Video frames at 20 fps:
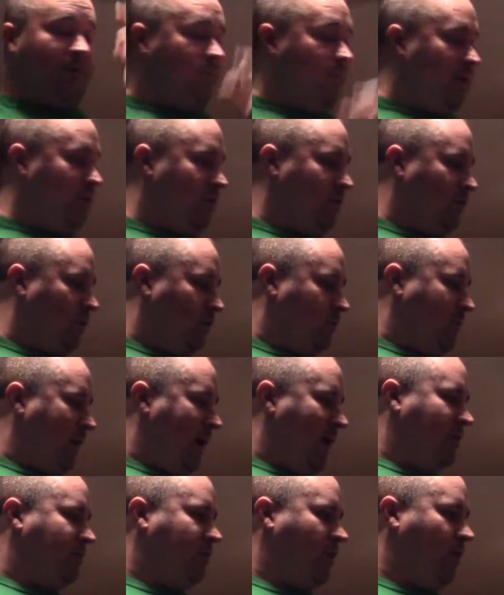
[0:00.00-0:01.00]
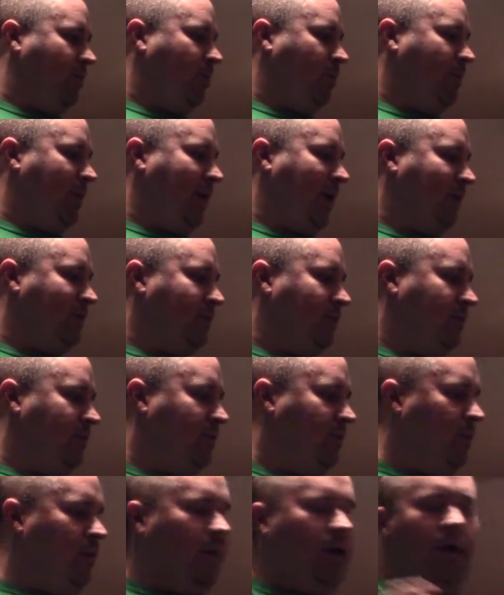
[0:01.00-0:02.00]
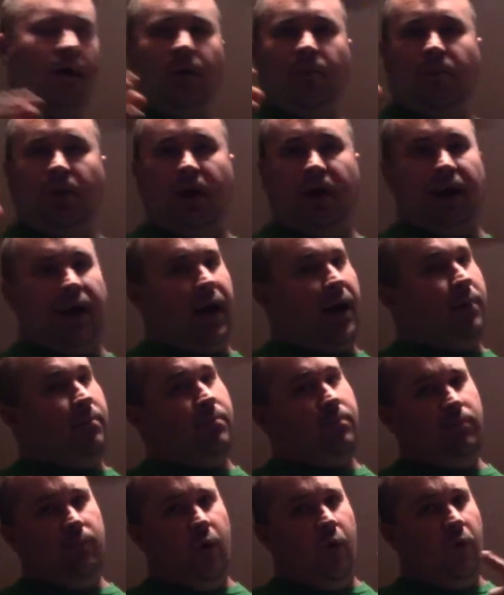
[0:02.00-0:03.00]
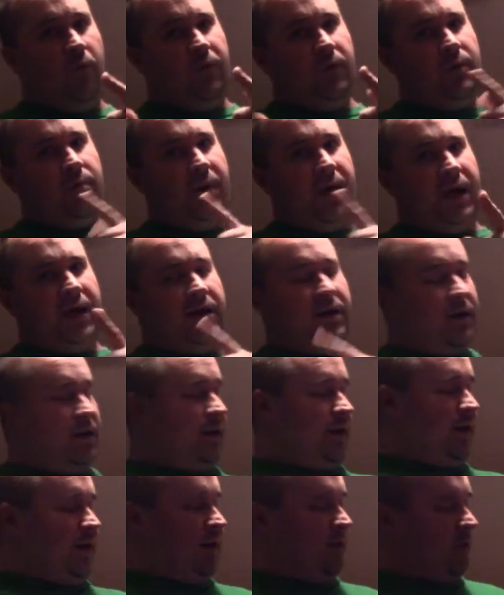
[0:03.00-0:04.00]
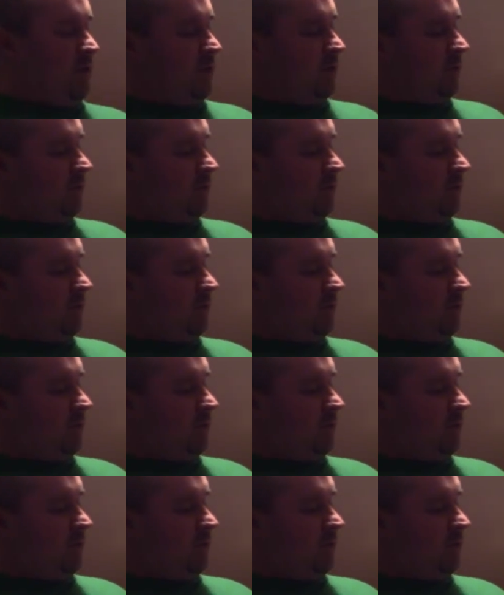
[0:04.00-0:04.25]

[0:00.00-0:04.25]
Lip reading: missing those past couple boxes, but I'm hopefully back into the game here.